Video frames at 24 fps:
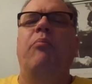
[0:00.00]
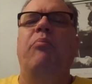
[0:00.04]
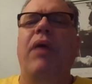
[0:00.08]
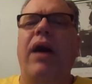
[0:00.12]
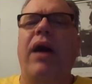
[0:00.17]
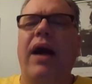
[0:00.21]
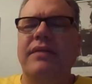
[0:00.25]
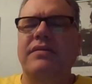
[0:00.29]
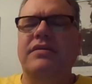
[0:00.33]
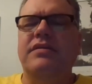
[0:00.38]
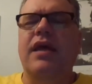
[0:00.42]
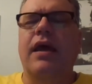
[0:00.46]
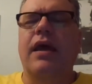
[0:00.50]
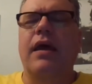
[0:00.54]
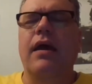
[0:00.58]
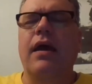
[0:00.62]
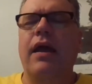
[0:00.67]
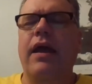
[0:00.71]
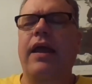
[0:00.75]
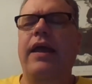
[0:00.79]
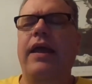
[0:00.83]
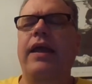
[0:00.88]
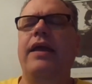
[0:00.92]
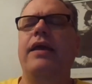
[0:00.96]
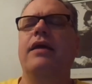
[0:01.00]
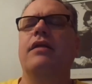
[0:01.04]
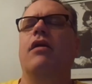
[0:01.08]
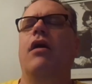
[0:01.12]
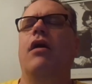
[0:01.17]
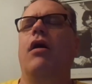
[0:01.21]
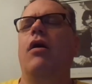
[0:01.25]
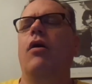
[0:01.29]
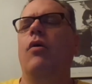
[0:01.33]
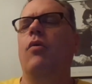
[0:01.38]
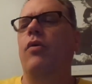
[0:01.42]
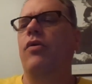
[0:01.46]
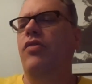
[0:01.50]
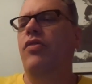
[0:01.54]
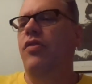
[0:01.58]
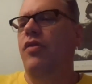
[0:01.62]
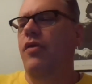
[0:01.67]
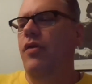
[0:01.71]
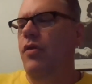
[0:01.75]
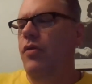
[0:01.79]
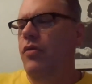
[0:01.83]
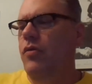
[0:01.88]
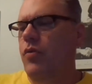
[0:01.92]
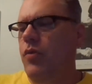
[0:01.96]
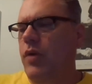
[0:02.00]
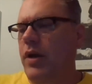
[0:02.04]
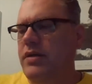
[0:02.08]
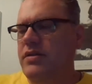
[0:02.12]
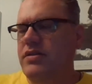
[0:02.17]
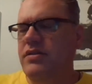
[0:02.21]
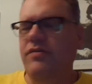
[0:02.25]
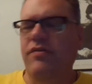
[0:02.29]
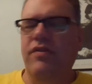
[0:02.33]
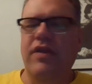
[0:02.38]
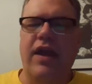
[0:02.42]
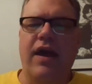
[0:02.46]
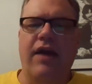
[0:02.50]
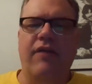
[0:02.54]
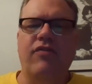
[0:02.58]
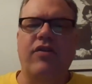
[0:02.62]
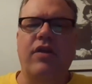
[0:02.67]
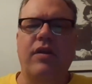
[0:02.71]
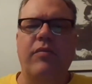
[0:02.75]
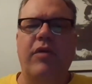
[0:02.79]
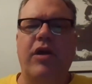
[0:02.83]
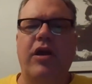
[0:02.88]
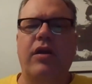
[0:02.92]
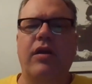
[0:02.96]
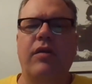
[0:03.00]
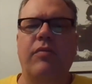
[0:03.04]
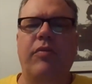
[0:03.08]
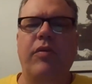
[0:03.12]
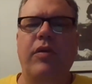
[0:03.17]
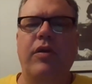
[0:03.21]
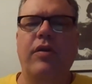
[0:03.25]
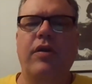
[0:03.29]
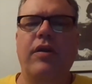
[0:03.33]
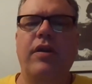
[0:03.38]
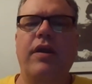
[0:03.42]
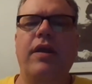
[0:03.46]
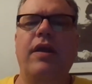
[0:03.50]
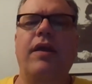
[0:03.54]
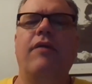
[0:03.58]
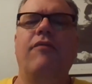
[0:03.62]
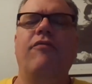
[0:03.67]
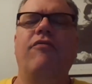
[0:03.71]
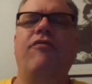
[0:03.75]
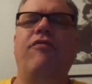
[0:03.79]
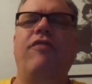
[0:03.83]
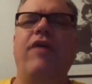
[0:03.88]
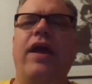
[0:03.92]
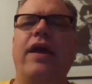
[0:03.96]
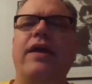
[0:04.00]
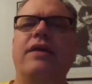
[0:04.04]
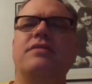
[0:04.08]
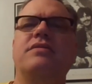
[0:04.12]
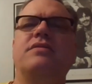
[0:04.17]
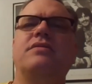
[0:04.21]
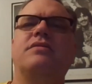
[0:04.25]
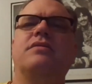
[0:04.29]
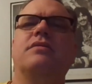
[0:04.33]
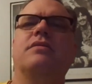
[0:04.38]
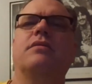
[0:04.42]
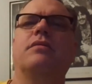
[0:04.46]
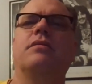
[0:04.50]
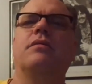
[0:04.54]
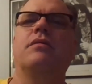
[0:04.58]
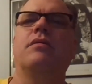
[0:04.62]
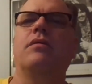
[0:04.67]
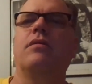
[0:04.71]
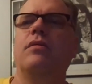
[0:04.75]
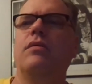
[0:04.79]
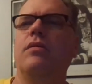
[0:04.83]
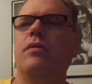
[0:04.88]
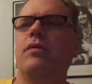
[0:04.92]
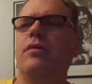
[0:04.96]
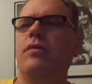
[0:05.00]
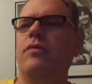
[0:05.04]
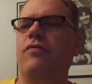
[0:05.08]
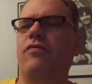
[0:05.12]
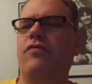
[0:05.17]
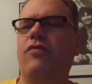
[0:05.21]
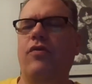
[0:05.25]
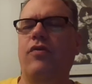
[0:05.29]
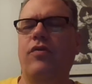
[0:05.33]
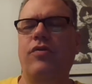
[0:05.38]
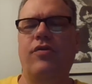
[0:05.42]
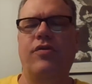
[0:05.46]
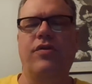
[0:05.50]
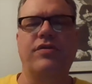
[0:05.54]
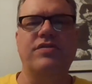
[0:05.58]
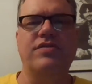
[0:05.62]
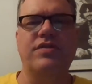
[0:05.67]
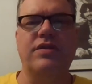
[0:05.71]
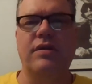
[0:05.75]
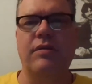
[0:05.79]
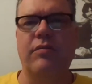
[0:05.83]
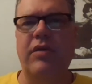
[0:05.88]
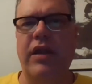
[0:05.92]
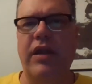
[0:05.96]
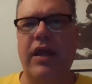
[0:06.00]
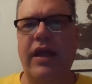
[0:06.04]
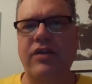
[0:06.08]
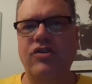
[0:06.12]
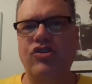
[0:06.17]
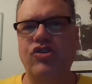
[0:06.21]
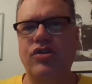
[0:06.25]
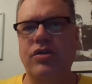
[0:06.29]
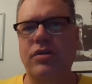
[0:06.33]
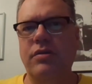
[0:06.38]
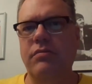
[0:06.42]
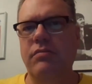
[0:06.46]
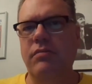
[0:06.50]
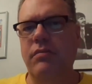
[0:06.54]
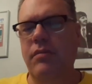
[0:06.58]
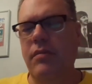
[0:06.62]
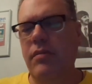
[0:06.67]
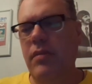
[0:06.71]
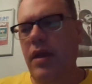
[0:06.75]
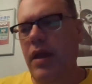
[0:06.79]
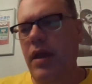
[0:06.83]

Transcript: but he, along with the rest of the African American community, faced further discrimination,